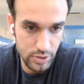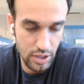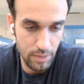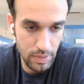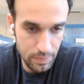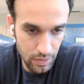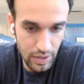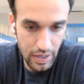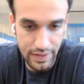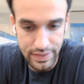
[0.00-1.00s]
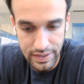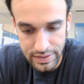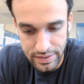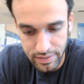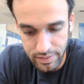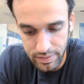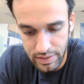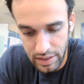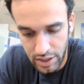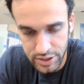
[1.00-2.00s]
more senior people. And the
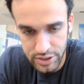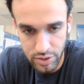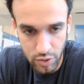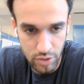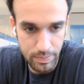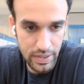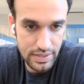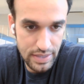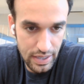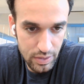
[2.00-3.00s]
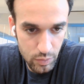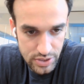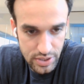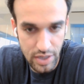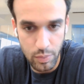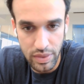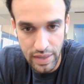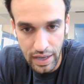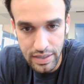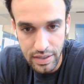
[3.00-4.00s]
largest org being in tech, we started
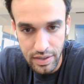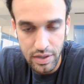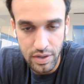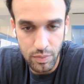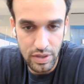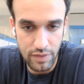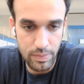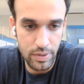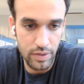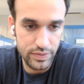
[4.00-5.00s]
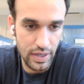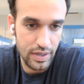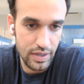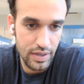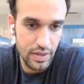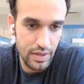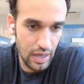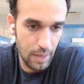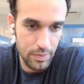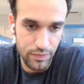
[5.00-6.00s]
with that, with a VP of tech
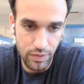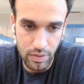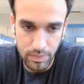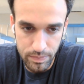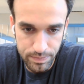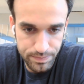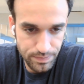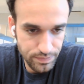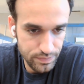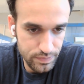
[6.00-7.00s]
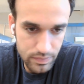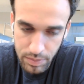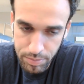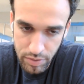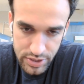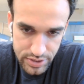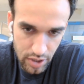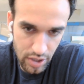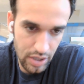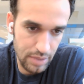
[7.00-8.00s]
coming from previous
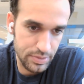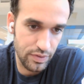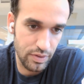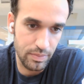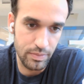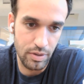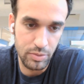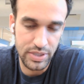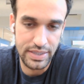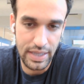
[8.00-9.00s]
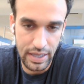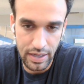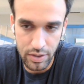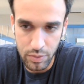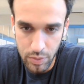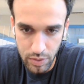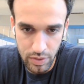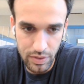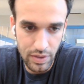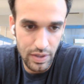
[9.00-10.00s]
startups, from almost a decade at
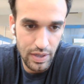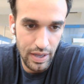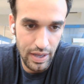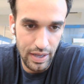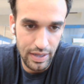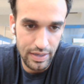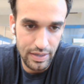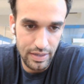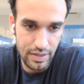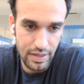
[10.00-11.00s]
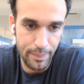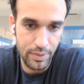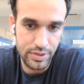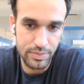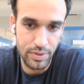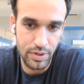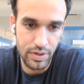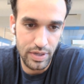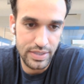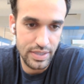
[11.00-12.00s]
Google. And that person
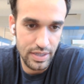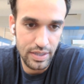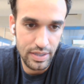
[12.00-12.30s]
brought